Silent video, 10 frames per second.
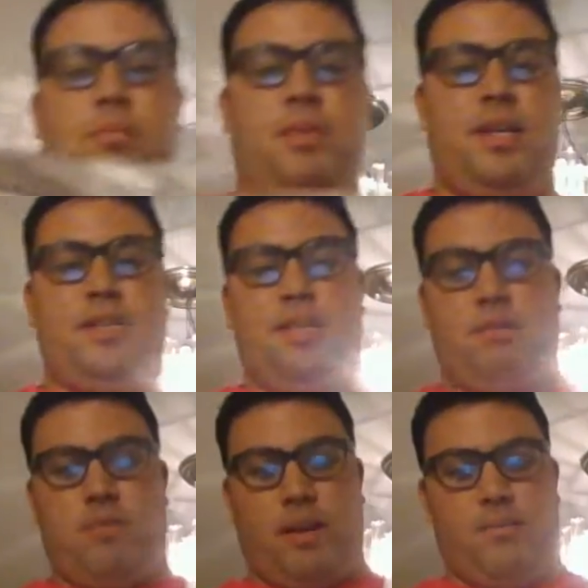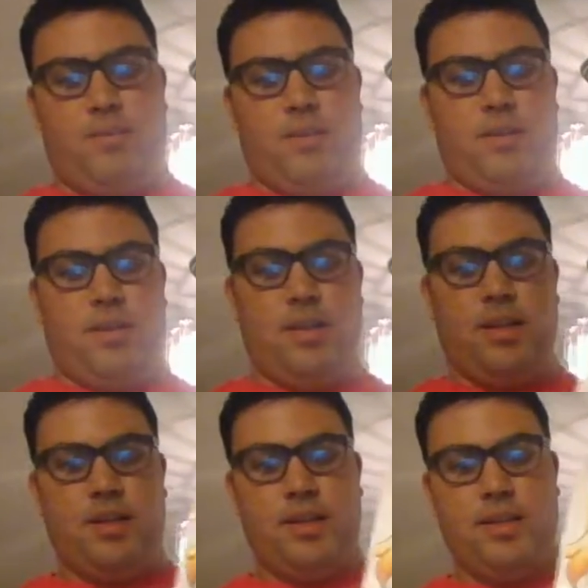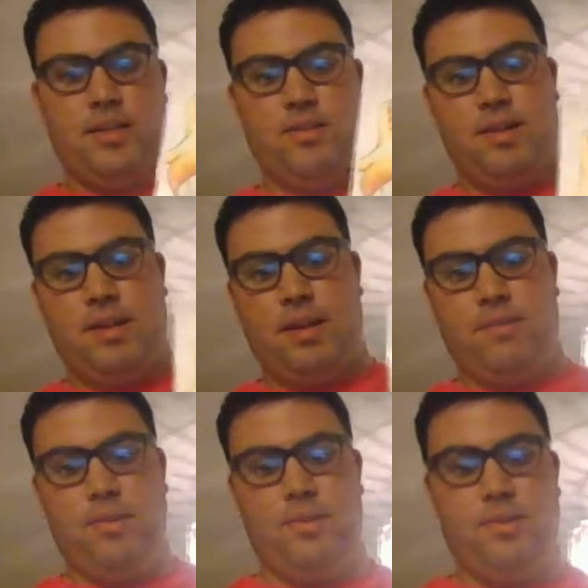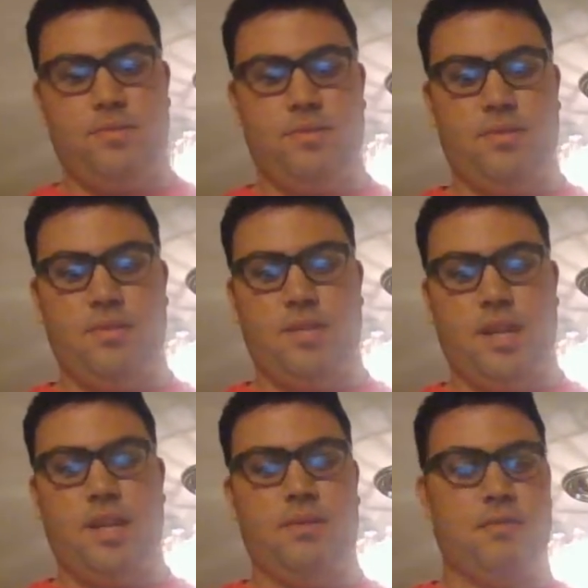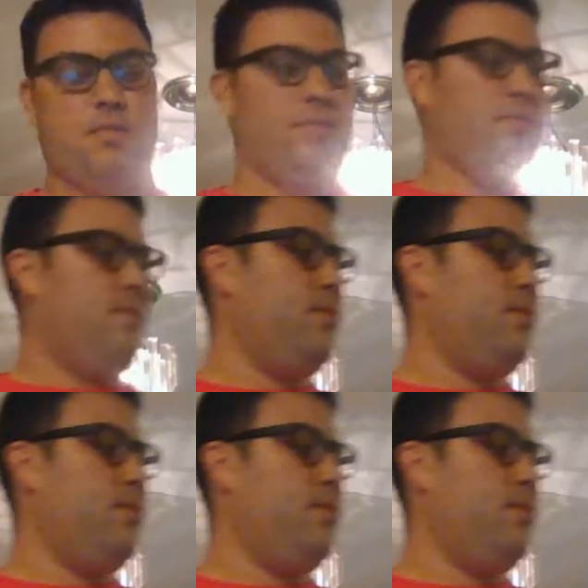peach and the wrecking ball. So he did that print too. Thought that was cool.